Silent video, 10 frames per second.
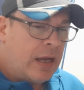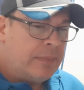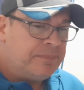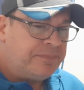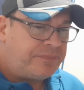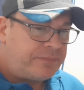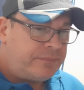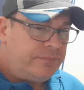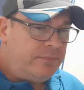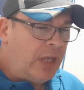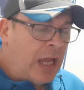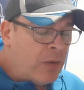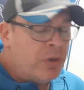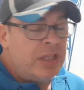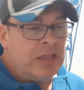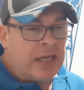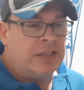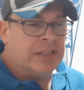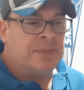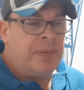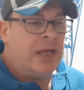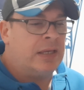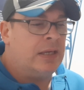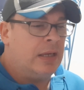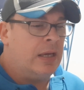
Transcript: I really like this pick.